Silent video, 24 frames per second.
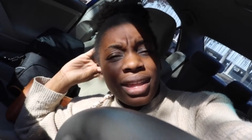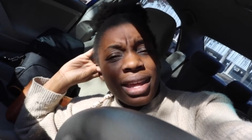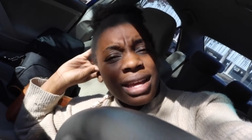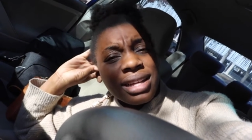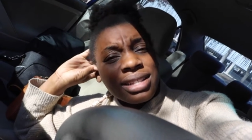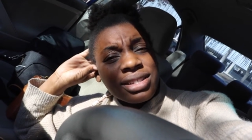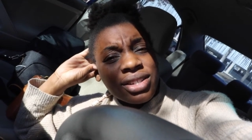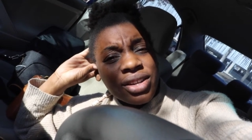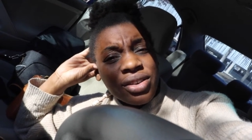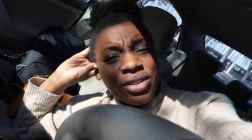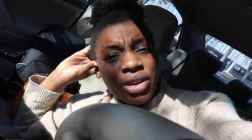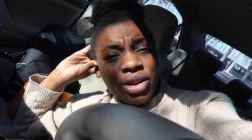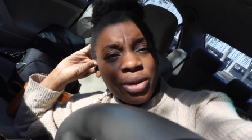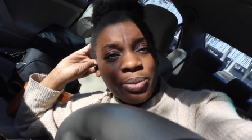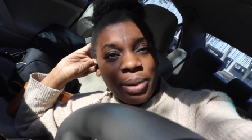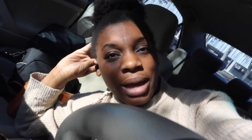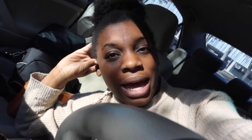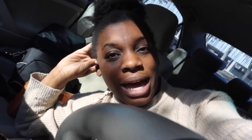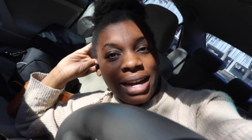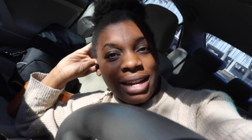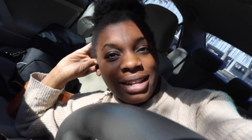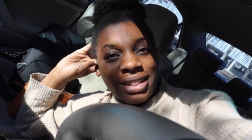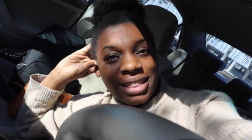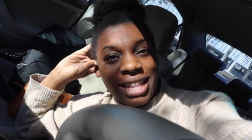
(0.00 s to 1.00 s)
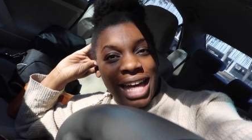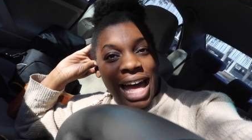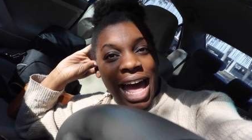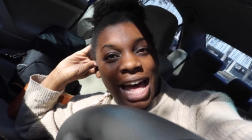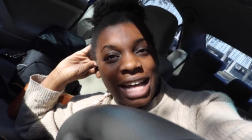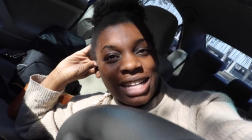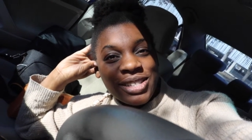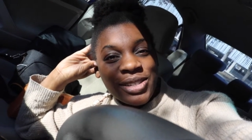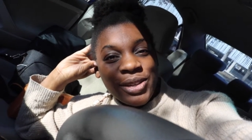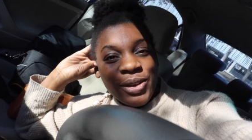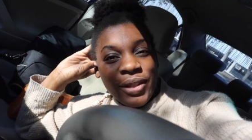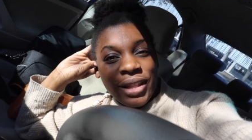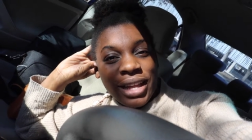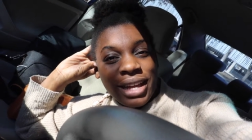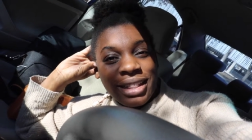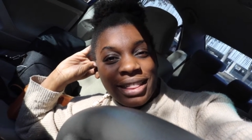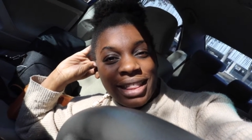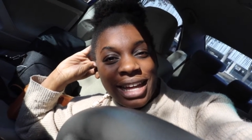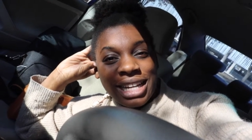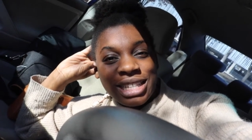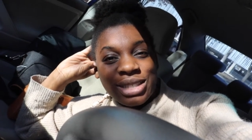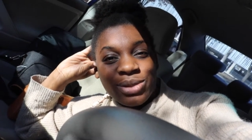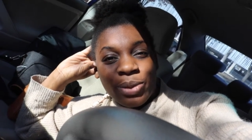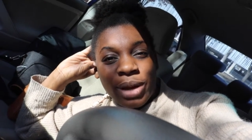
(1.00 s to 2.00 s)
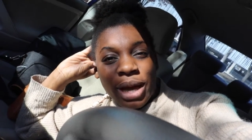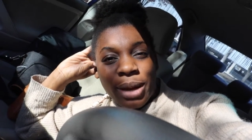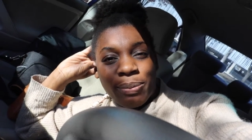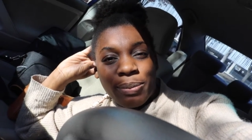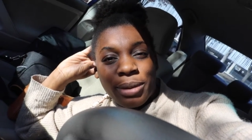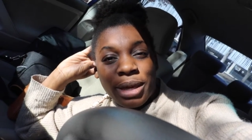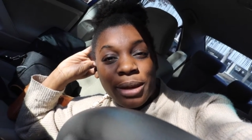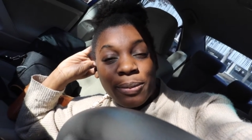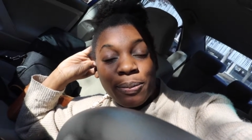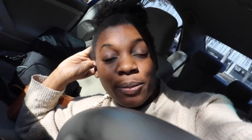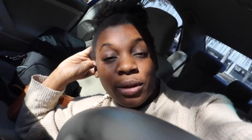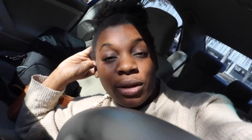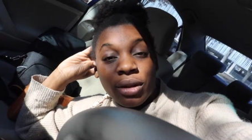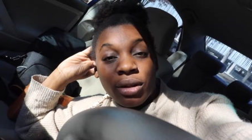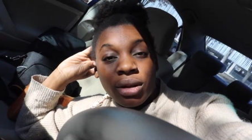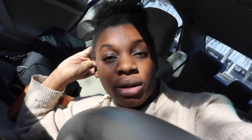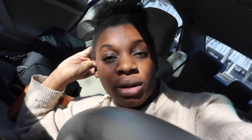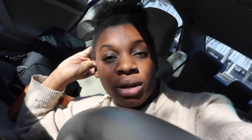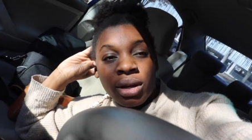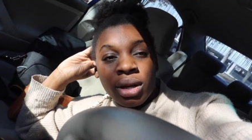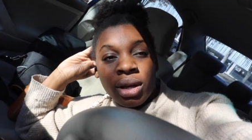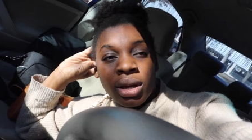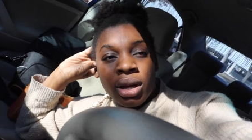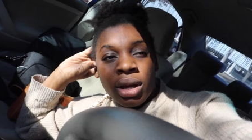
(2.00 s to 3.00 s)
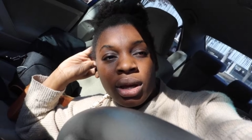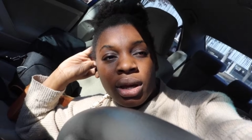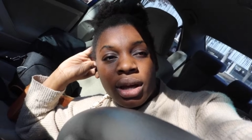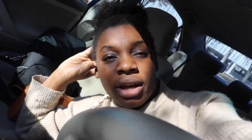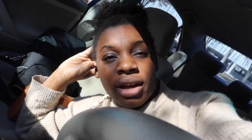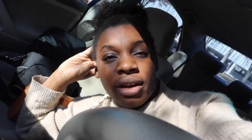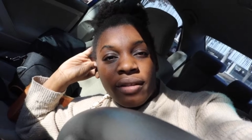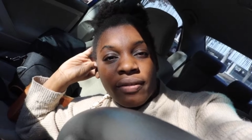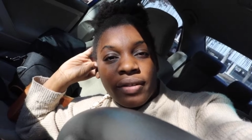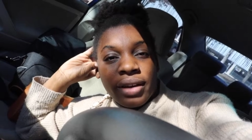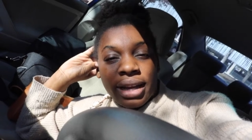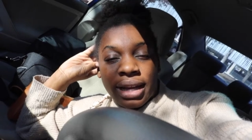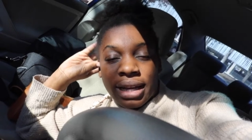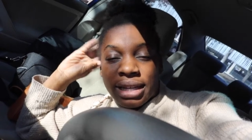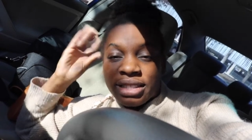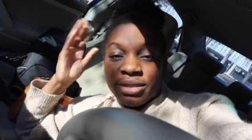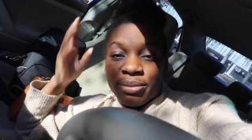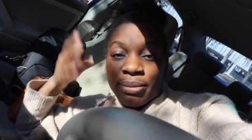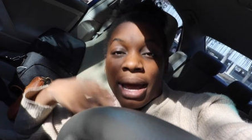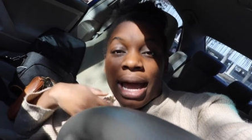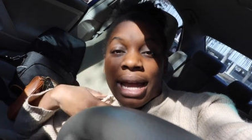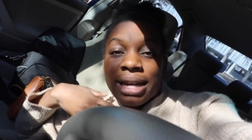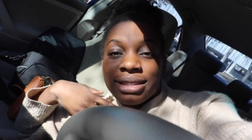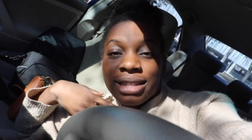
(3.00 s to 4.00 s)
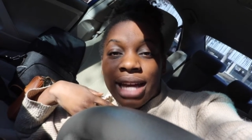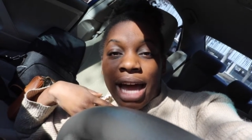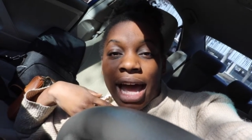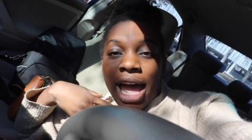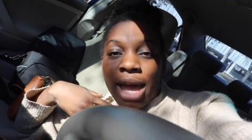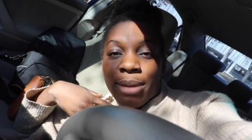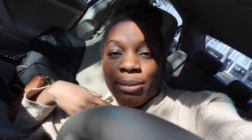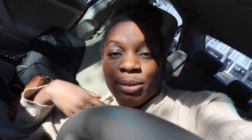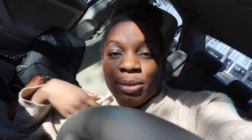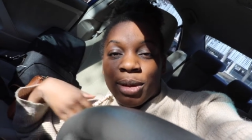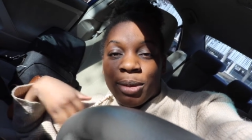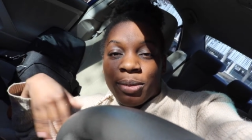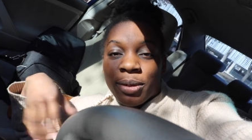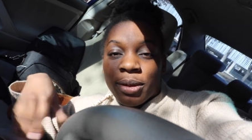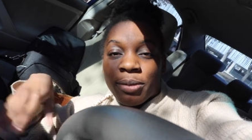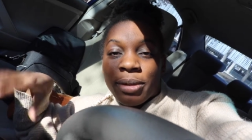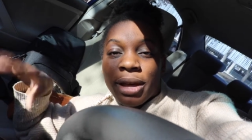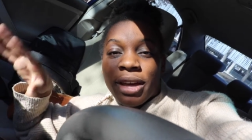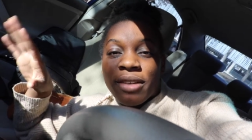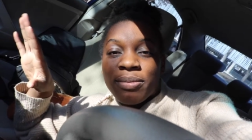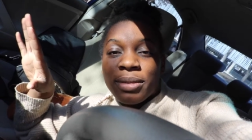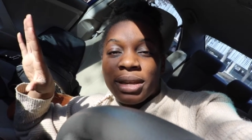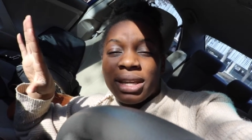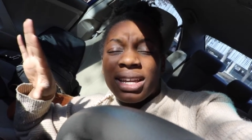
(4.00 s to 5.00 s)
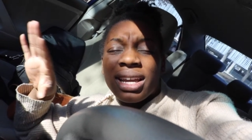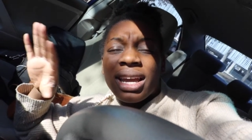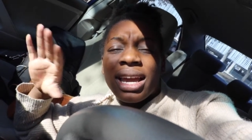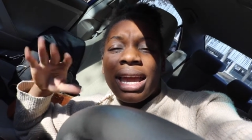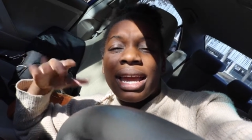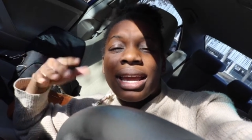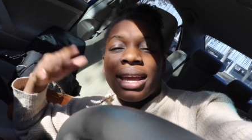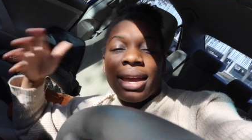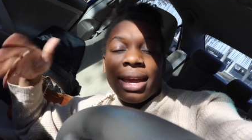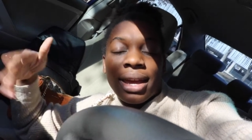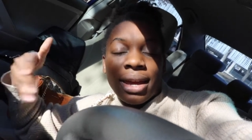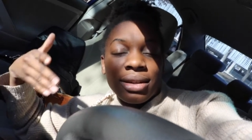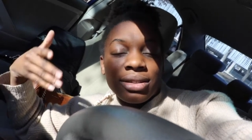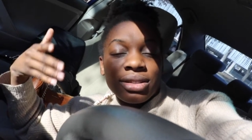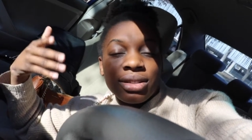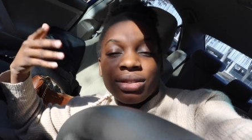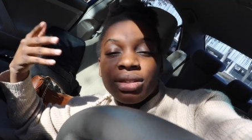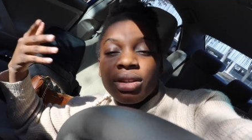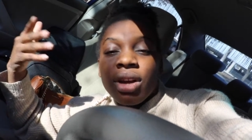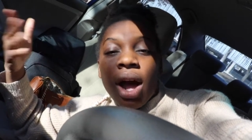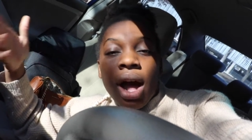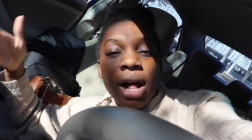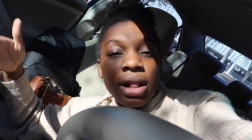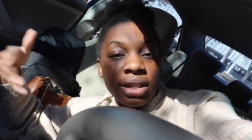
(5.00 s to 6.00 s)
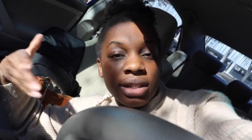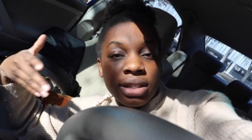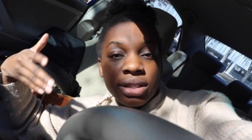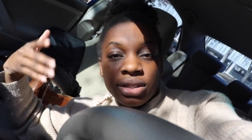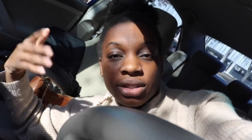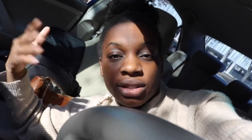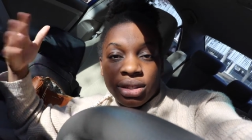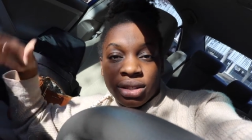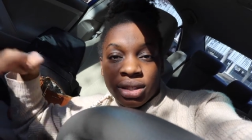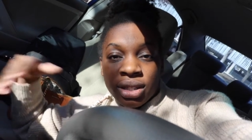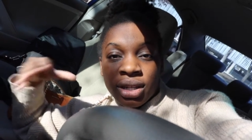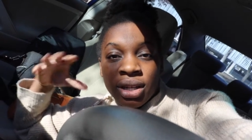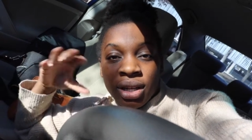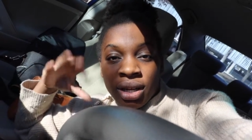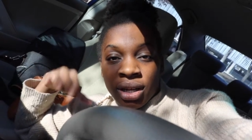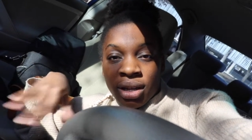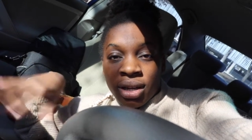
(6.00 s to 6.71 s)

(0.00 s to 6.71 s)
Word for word: and so they're bad at that so like that's why people of i guess my time and people above me aka just college